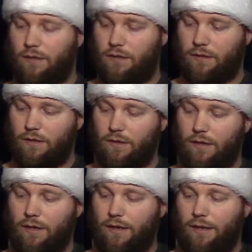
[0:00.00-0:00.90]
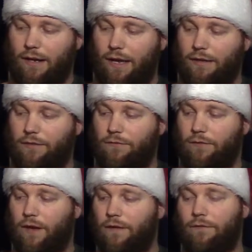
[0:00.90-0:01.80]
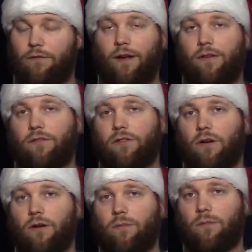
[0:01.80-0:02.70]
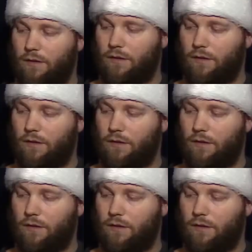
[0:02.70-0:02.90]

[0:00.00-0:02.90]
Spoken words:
9th fret for F sharp,